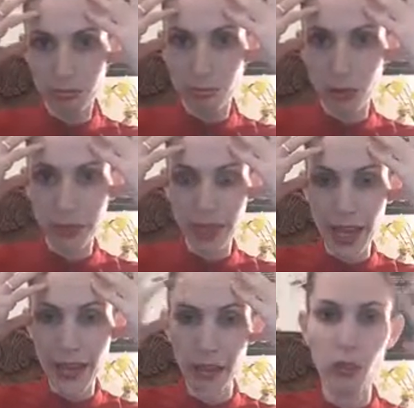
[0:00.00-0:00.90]
from the
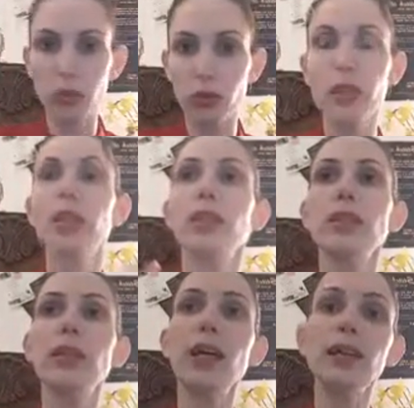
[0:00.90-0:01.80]
ego,
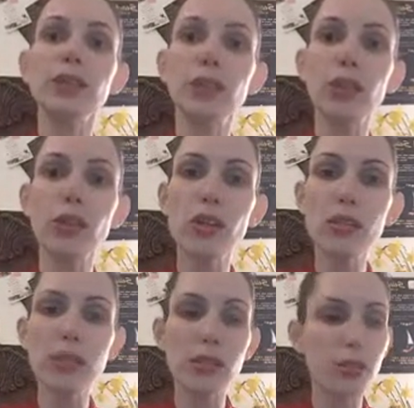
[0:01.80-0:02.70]
then there's